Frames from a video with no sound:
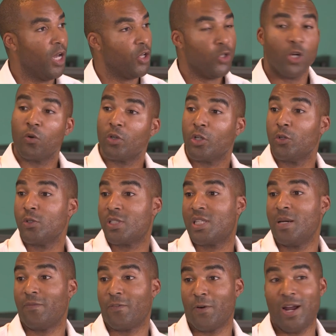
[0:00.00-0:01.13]
you don't lose
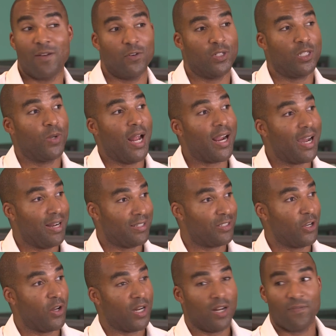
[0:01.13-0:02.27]
them forever. See, when I got
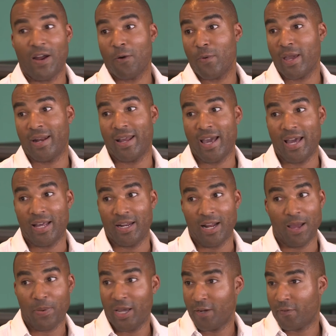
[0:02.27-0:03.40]
started, if I ran an ad and
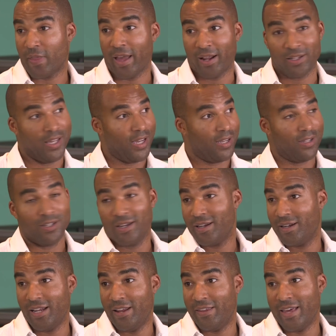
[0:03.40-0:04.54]
I paid for that click,
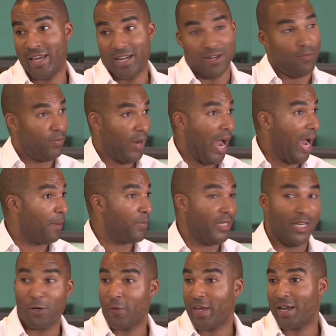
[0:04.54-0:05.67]
and they didn't opt
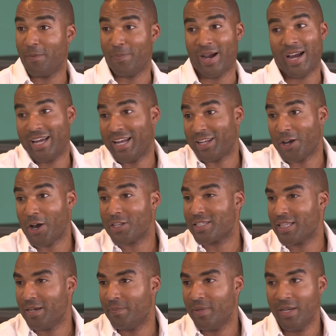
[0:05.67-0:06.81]
in or they didn't buy, I lost
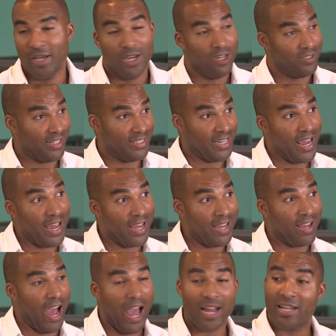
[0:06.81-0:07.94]
them. Right.
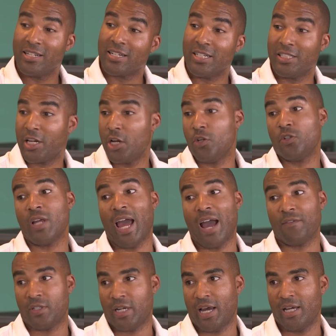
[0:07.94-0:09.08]
Today, I can continue to
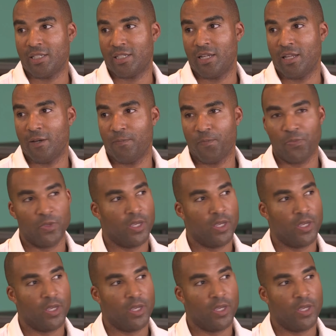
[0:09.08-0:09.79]
advertise to them.